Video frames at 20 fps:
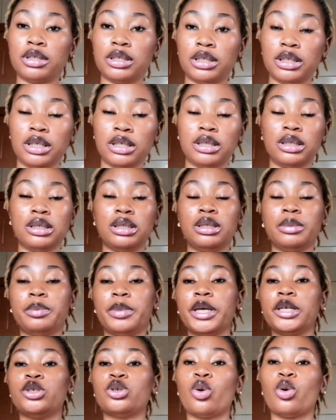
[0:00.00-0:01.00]
seed. It
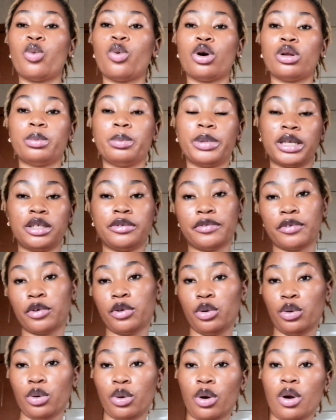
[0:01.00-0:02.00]
depends on what best for
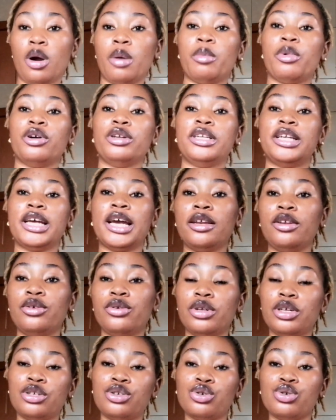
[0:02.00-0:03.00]
you, but then
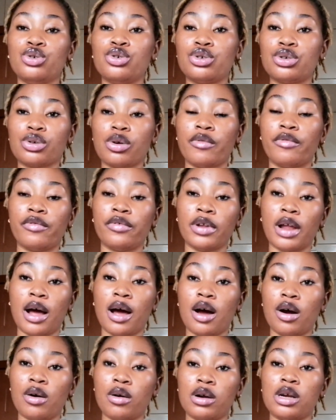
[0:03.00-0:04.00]
you need to use
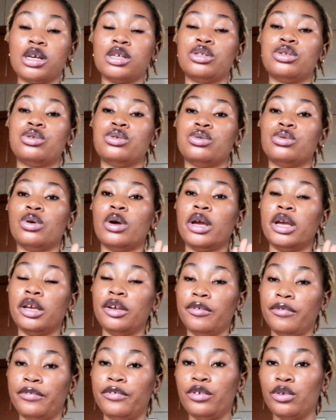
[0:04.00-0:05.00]
sunflower oil to
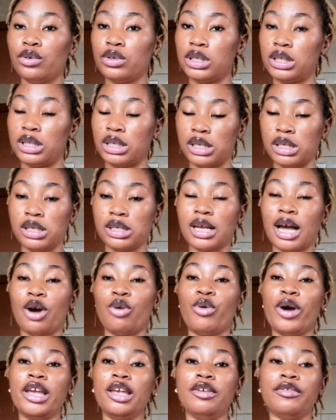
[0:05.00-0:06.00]
infuse this.
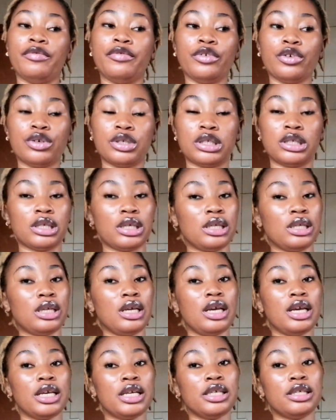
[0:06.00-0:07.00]
And when infusing,
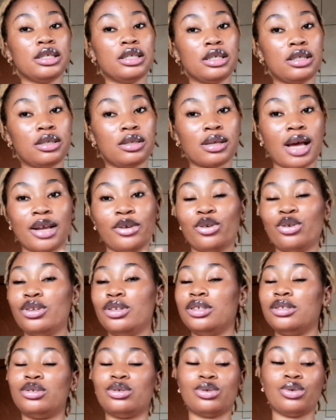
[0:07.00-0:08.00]
I don't
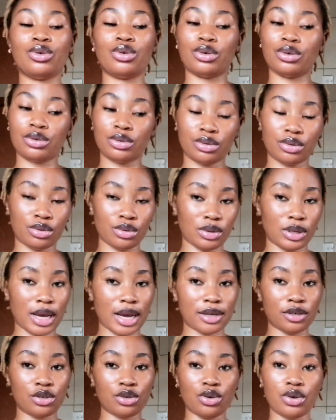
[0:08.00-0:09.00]
need to go to
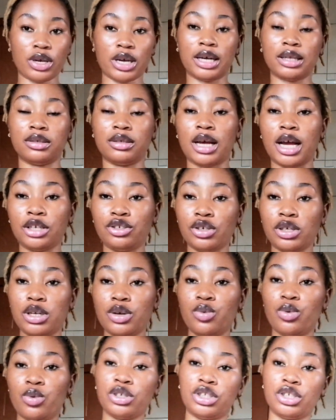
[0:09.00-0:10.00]
that, so you can
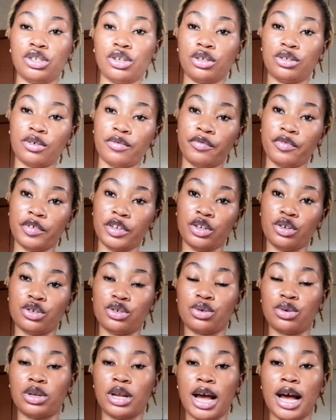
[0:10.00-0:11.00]
actually watch a lot of
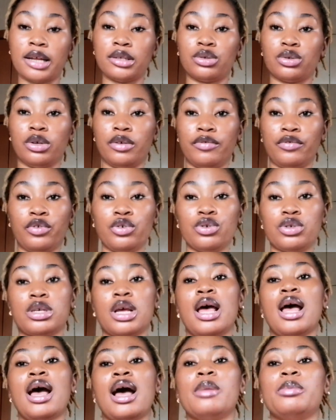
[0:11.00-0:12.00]
videos on how to infuse.
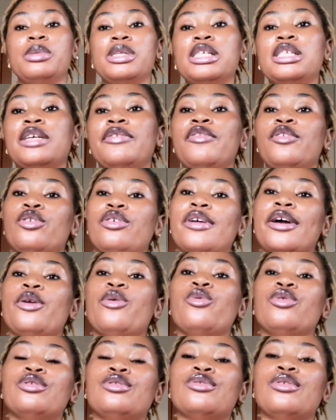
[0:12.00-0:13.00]
And please, if you know that
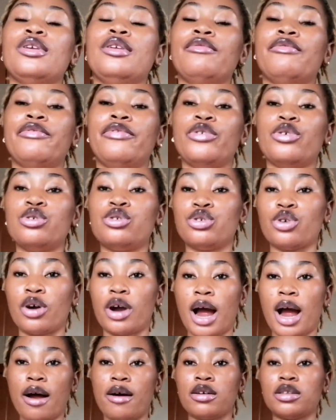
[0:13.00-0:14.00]
you want to infuse your
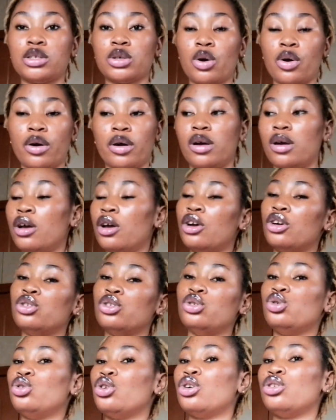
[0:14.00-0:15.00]
carrot oil,
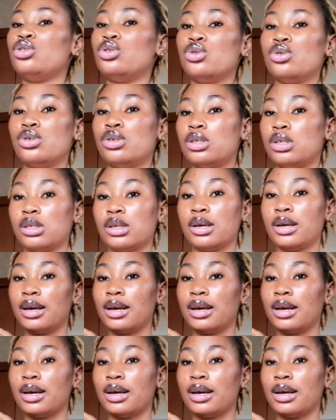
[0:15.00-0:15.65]
do not use